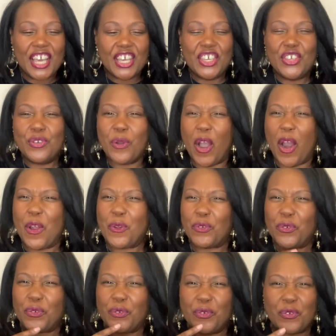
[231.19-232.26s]
You are
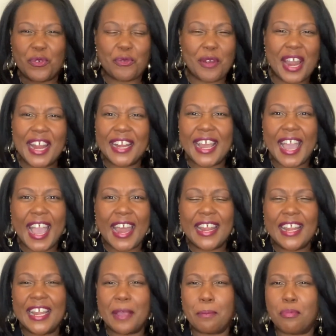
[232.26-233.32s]
great at
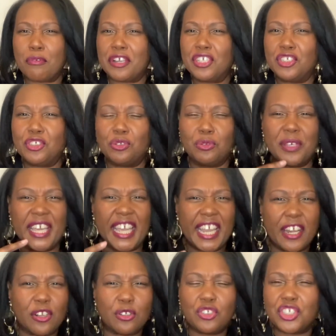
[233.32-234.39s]
it. It brings you
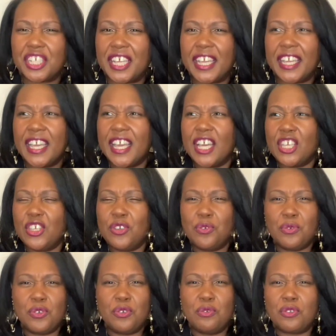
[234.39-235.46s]
energy.
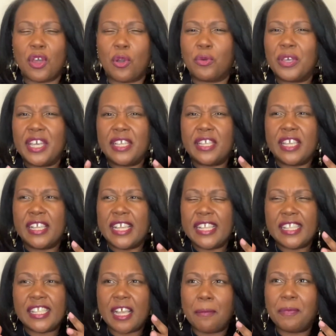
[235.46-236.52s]

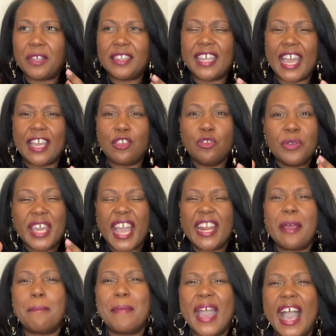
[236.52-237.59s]
It's something that you can't
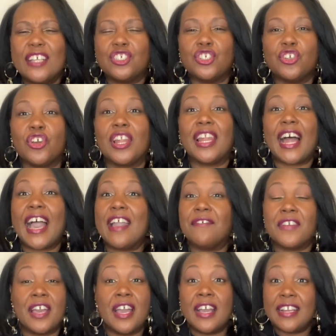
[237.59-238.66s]
imagine your life
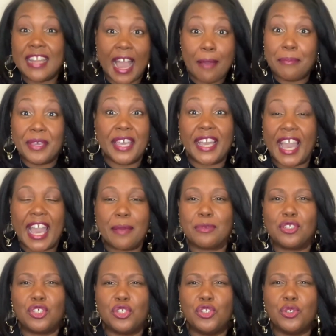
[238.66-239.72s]
not being able
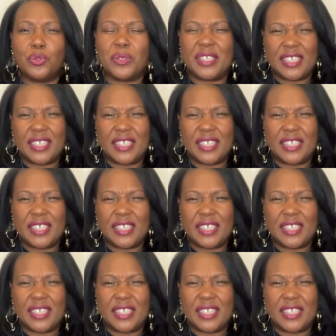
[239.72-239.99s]
to do it.